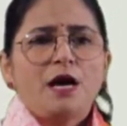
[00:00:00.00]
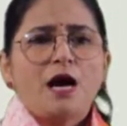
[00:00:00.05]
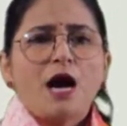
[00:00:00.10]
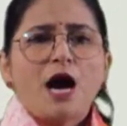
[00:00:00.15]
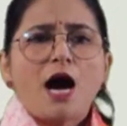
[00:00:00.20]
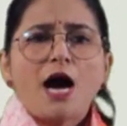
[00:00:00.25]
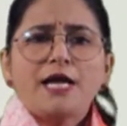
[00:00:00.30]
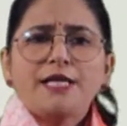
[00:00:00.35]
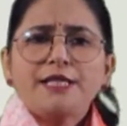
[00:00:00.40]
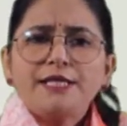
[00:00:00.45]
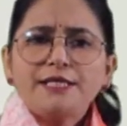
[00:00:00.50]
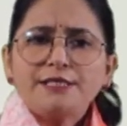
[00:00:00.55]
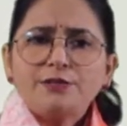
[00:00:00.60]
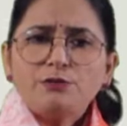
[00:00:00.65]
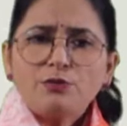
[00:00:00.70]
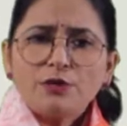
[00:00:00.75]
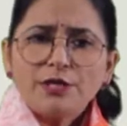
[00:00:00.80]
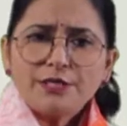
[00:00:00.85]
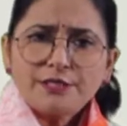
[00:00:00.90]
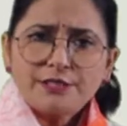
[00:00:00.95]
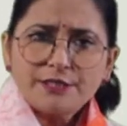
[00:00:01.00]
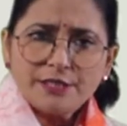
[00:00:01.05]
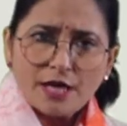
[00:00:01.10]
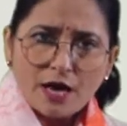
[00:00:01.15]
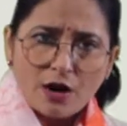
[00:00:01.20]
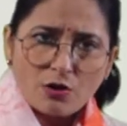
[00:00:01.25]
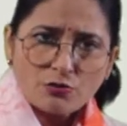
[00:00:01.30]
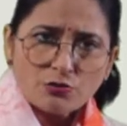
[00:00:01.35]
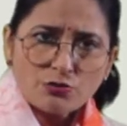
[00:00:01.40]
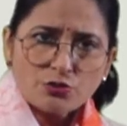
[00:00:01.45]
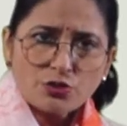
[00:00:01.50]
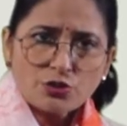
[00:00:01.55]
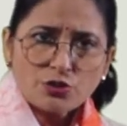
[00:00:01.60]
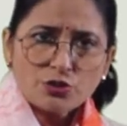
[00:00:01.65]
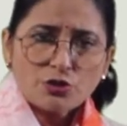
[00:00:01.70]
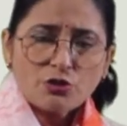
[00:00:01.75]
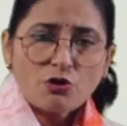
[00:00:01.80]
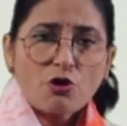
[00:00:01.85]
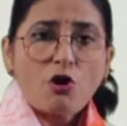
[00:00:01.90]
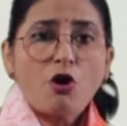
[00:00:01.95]
Are these words nouns
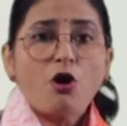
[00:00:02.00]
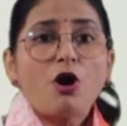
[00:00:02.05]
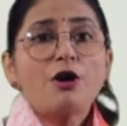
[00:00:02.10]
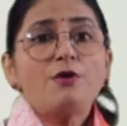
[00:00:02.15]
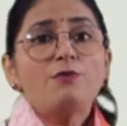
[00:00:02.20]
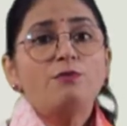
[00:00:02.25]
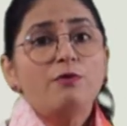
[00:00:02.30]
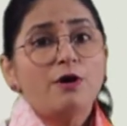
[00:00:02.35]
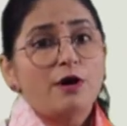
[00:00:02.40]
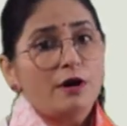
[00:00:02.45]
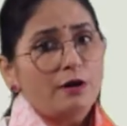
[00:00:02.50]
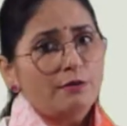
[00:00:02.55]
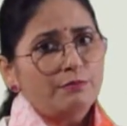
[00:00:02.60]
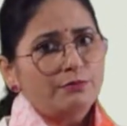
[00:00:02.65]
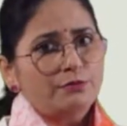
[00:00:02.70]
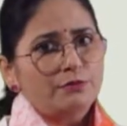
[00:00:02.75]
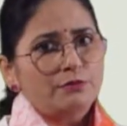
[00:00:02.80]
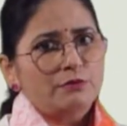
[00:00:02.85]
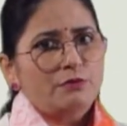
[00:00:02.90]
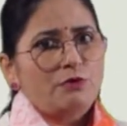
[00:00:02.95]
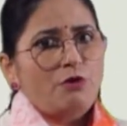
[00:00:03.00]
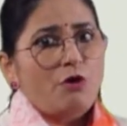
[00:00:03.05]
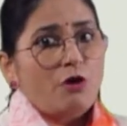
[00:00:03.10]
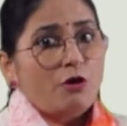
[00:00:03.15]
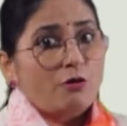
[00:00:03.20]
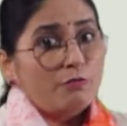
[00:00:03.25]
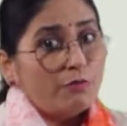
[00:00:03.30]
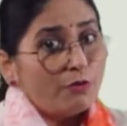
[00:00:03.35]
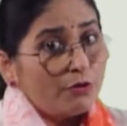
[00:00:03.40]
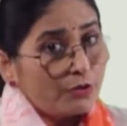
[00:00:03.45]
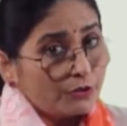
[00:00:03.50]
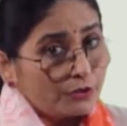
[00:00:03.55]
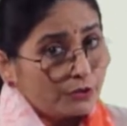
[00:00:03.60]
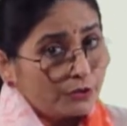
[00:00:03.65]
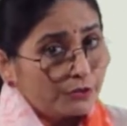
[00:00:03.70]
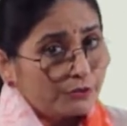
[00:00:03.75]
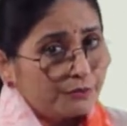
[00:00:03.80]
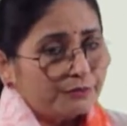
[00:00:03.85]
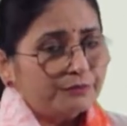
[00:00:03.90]
or verbs or both?